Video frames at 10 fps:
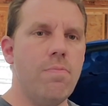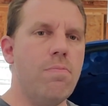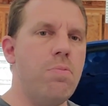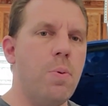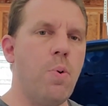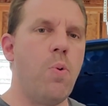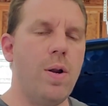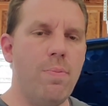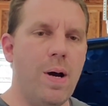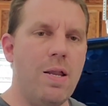number
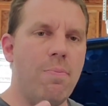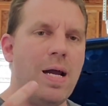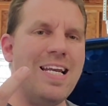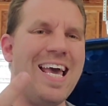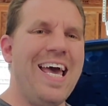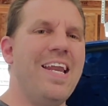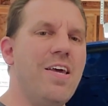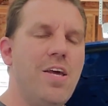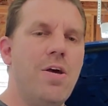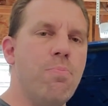one, my dad
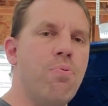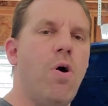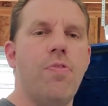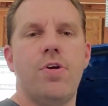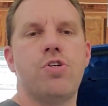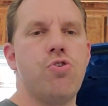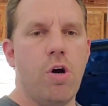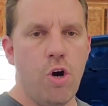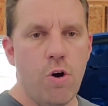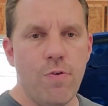brought this
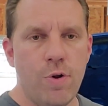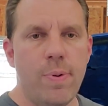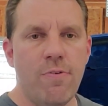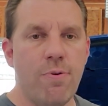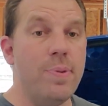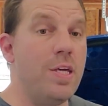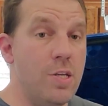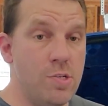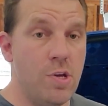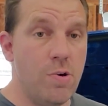truck over to me from the
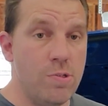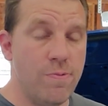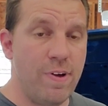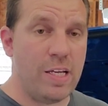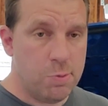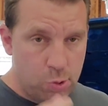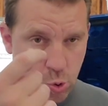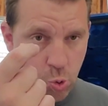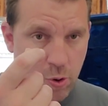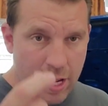East Coast. In fact, it was
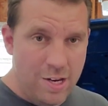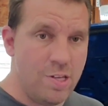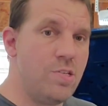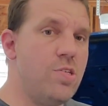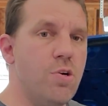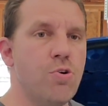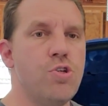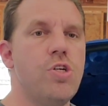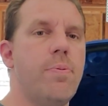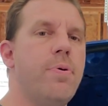ordered at his
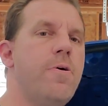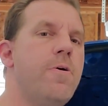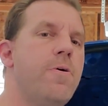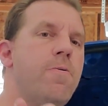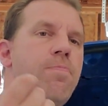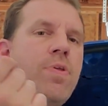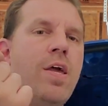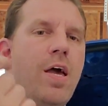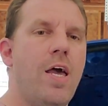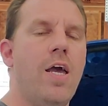dealership,
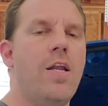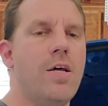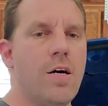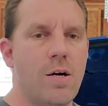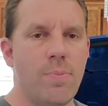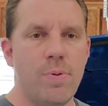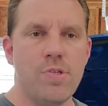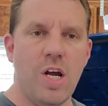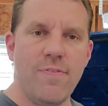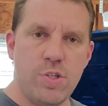and it
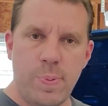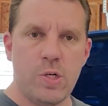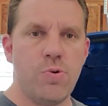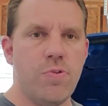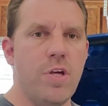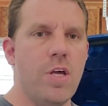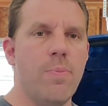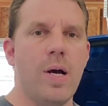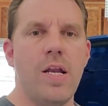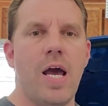was kind of a special thing.
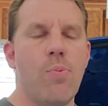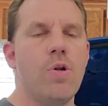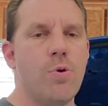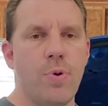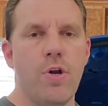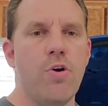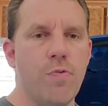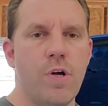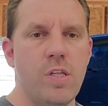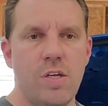My dad wanted to bring it
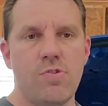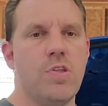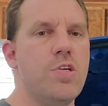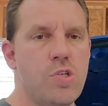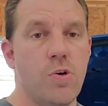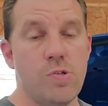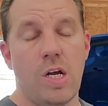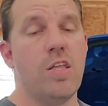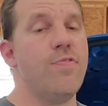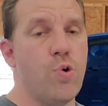over. He lives on the East Coast.
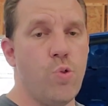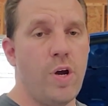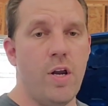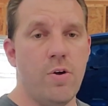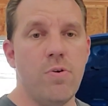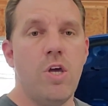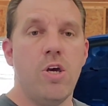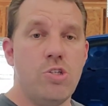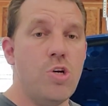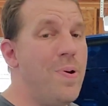I live in North Idaho.
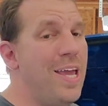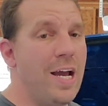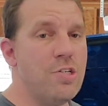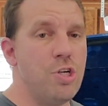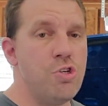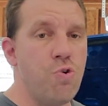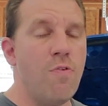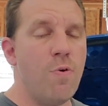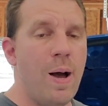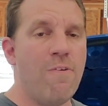So he actually
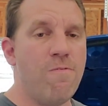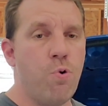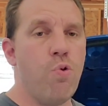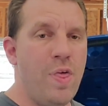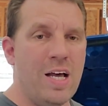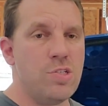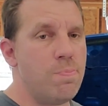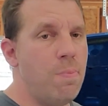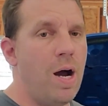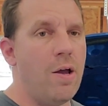drove about 4,000
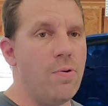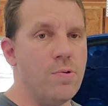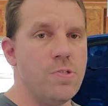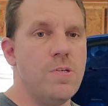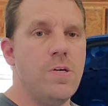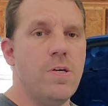miles.